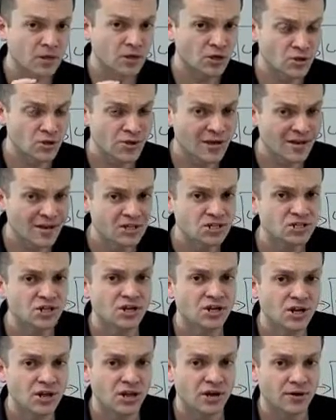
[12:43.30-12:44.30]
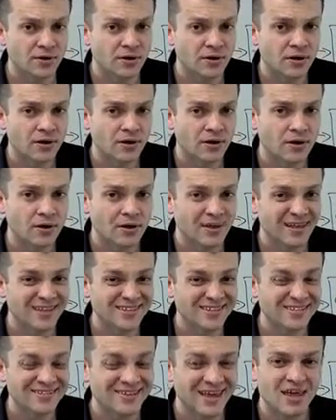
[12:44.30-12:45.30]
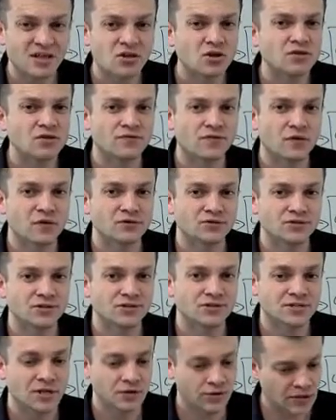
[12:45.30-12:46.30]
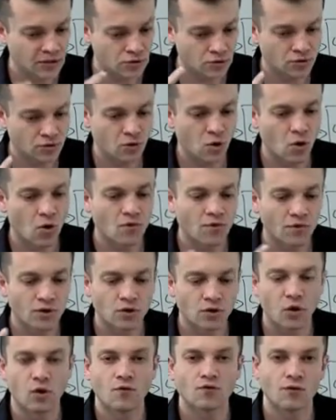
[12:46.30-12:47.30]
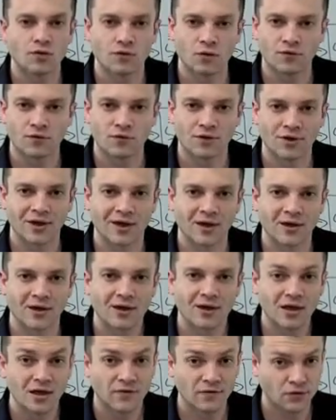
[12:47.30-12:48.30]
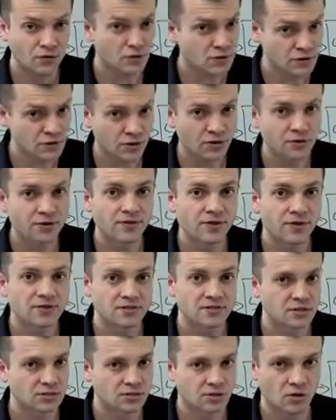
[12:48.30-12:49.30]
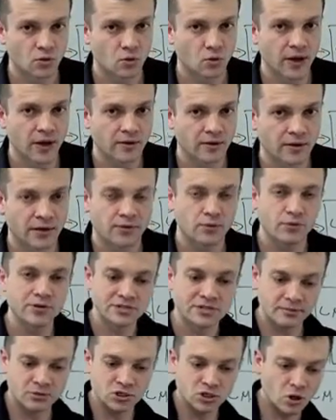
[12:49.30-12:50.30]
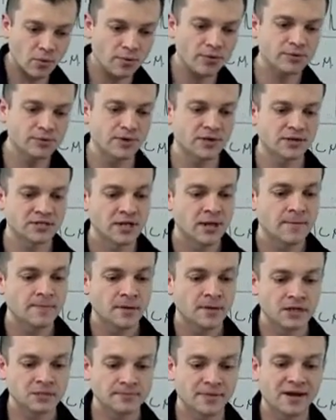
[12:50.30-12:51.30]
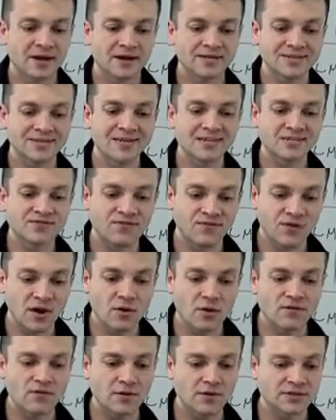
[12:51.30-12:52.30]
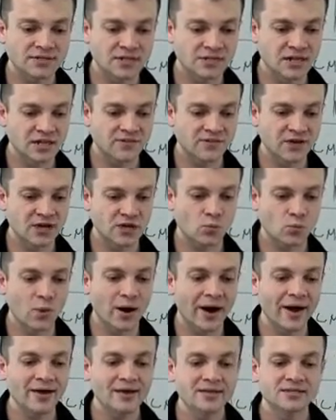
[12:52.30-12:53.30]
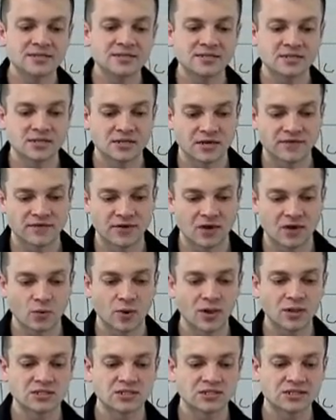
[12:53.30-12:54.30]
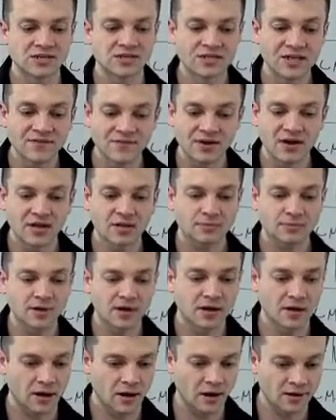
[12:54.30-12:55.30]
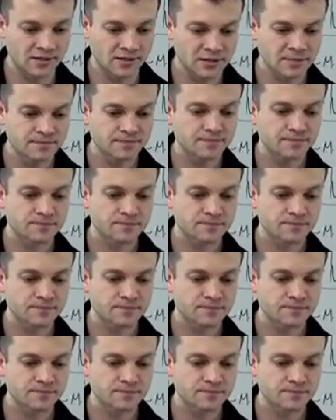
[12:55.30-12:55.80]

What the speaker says: You can engineer insane conversions, and you can do it over and over and over again if you do certain things in a certain way. Okay. The reason I'm showing you this is because it's very, very significant. Why is this significant? Well, it's significant because,